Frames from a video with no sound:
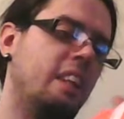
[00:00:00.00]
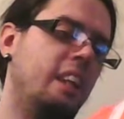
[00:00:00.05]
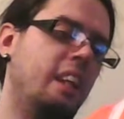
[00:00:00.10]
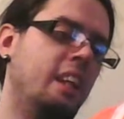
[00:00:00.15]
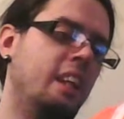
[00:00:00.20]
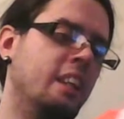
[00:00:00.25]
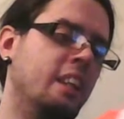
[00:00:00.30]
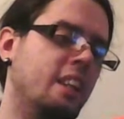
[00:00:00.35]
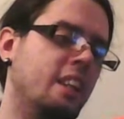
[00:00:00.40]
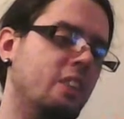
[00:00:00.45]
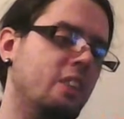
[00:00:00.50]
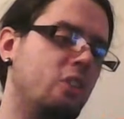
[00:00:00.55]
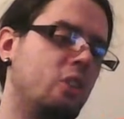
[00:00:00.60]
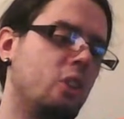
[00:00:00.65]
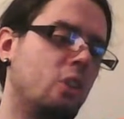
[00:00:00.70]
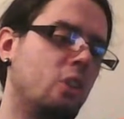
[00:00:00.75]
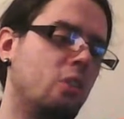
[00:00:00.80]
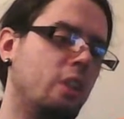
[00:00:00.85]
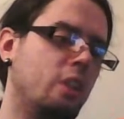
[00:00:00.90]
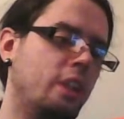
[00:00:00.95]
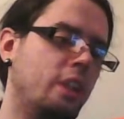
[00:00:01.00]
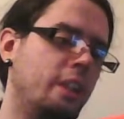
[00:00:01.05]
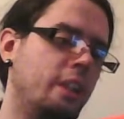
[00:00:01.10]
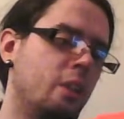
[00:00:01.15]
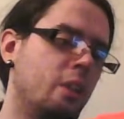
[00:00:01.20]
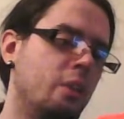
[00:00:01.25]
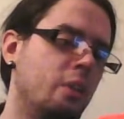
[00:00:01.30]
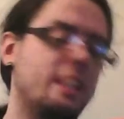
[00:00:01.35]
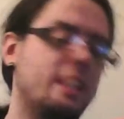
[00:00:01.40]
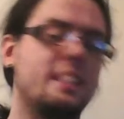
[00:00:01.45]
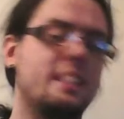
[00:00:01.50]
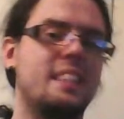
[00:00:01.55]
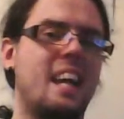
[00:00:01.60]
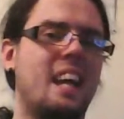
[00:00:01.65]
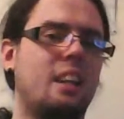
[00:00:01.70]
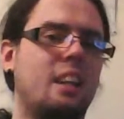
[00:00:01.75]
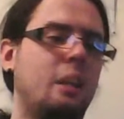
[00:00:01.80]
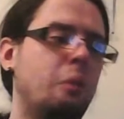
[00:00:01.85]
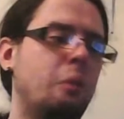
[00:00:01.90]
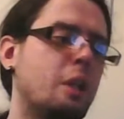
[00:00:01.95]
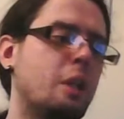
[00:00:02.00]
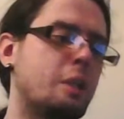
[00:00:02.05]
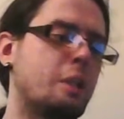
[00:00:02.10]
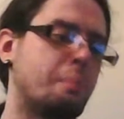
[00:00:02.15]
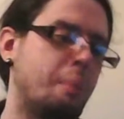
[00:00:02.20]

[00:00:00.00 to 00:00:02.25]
and I don't really know exactly what its